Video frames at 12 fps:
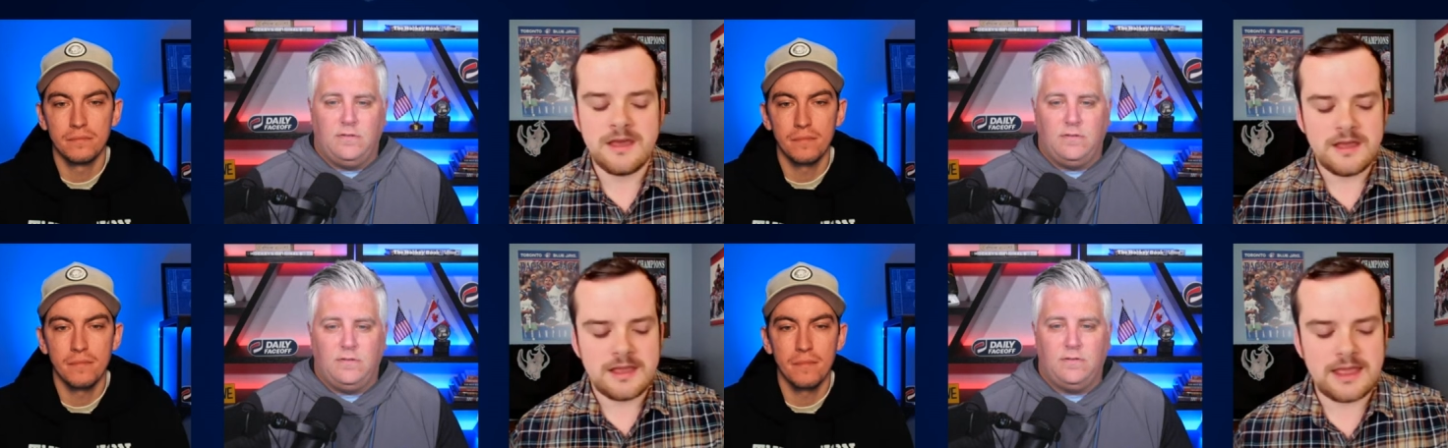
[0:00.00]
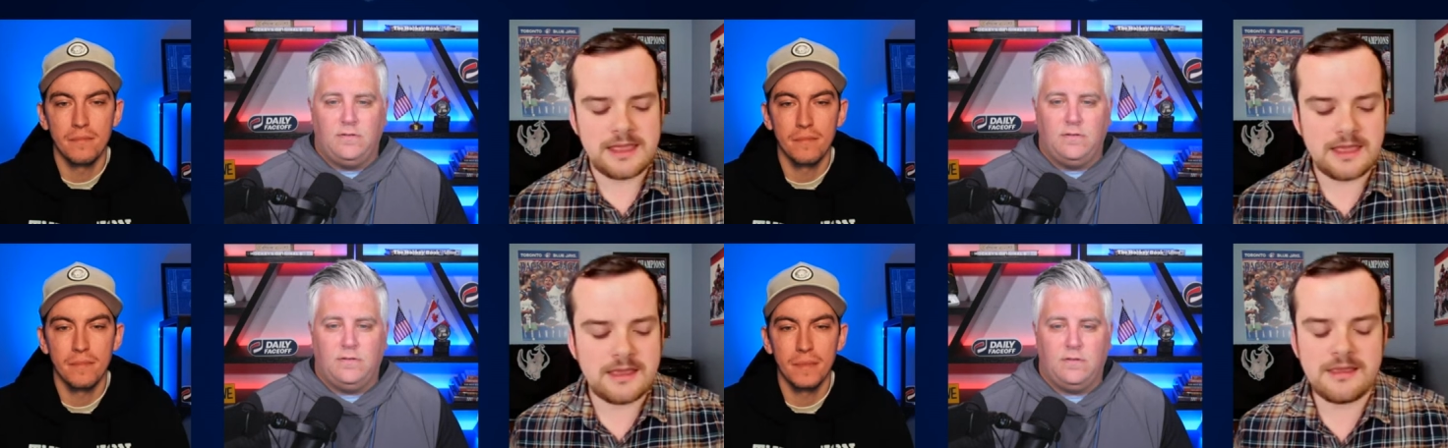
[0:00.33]

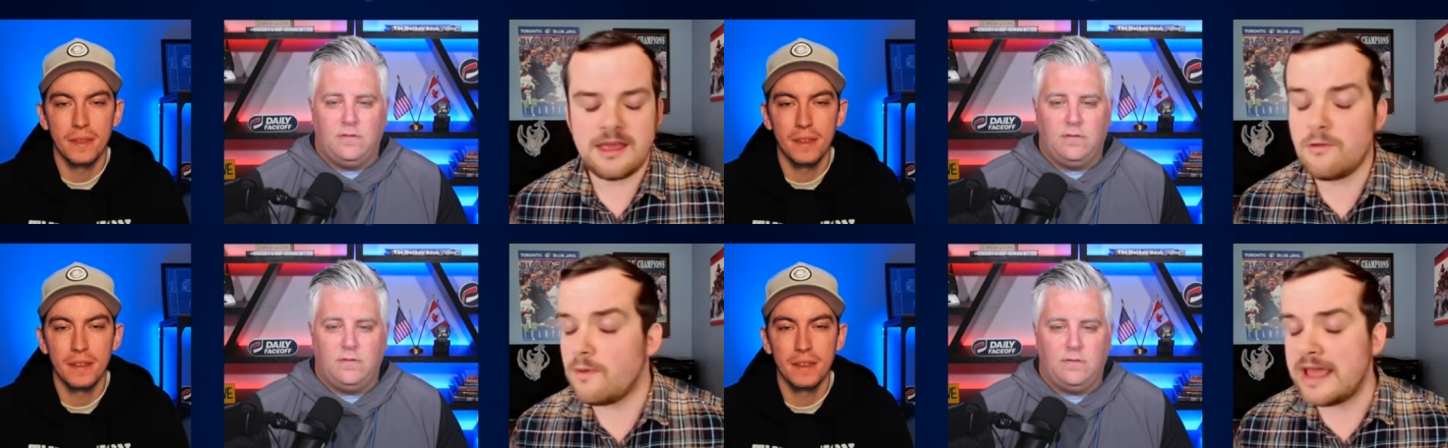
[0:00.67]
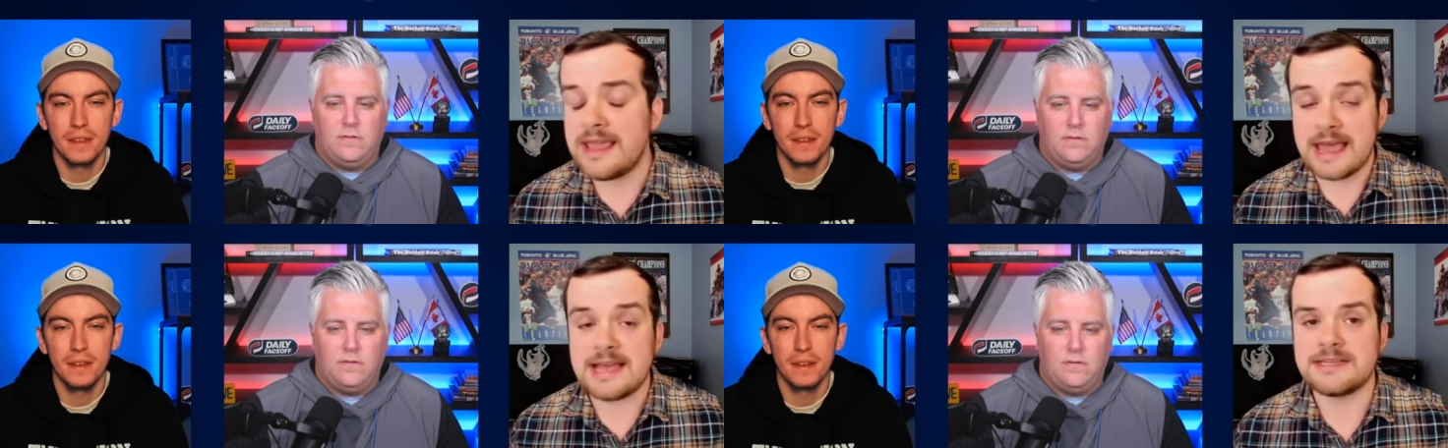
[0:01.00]
Speaker 1: In a way,
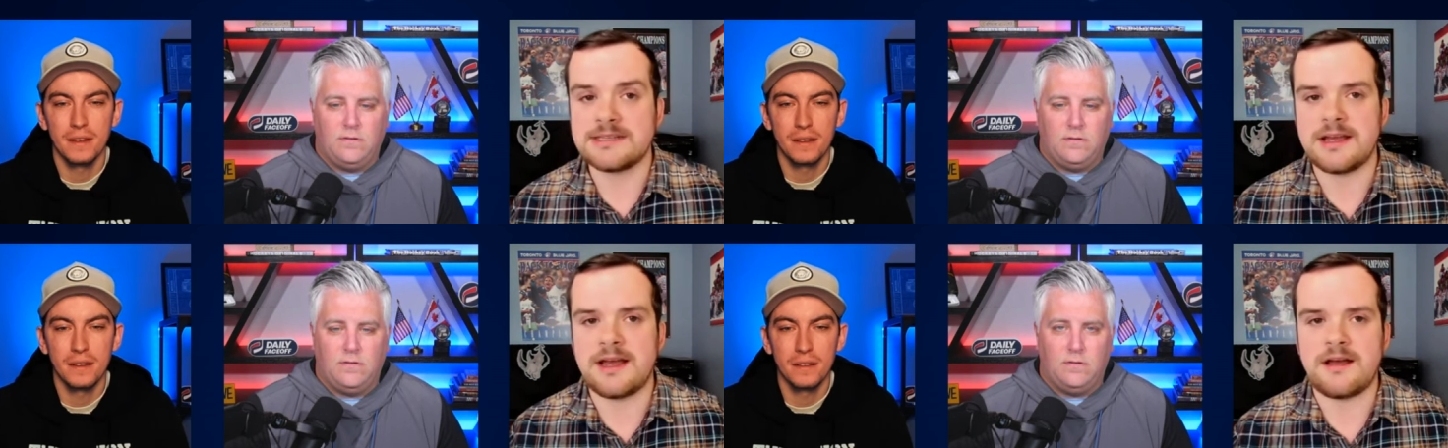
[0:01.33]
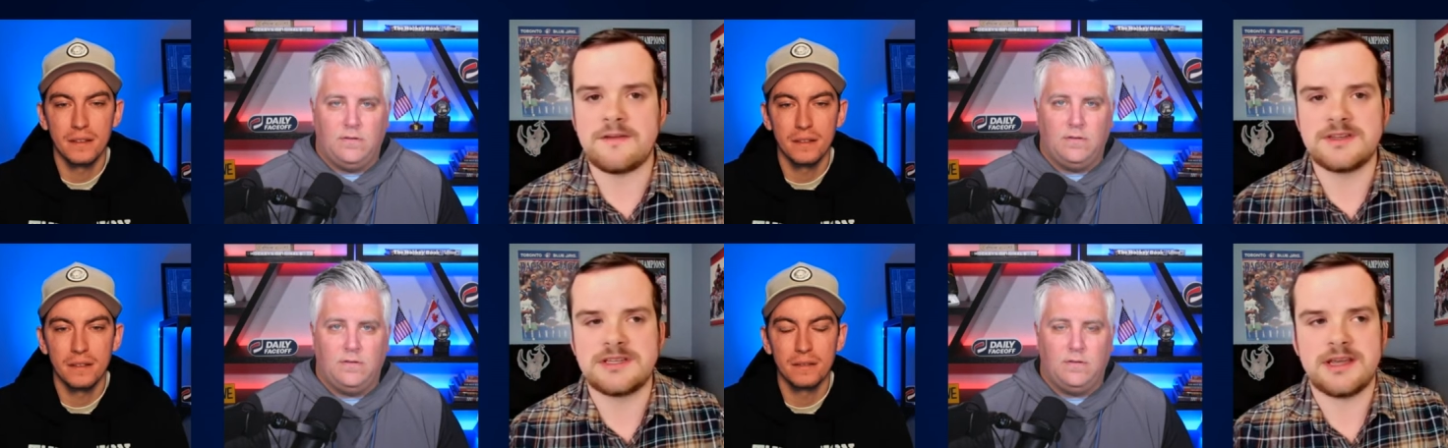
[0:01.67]
yes. Uh,
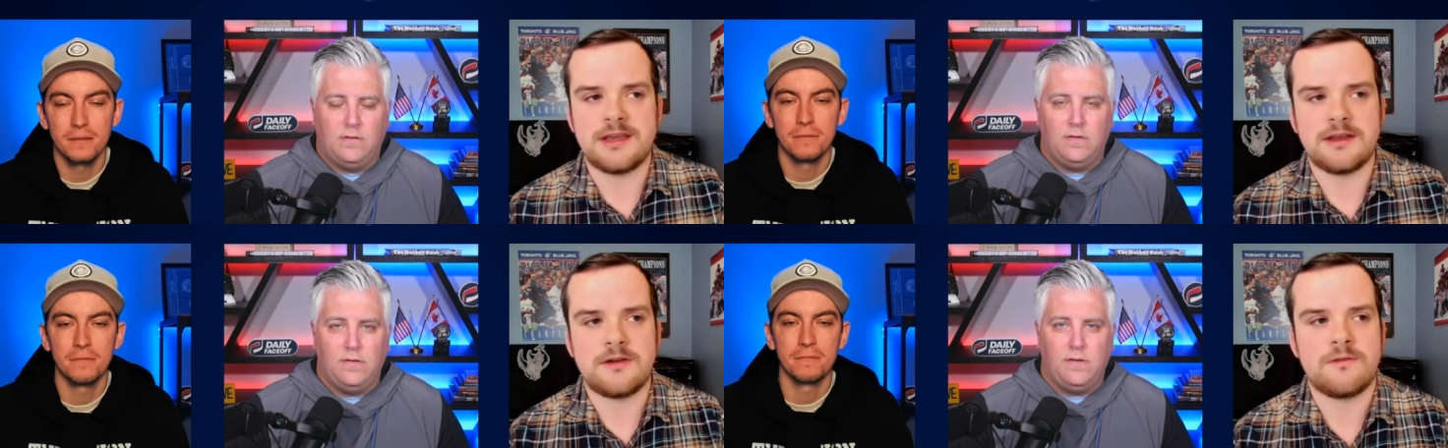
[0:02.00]
obviously, you know,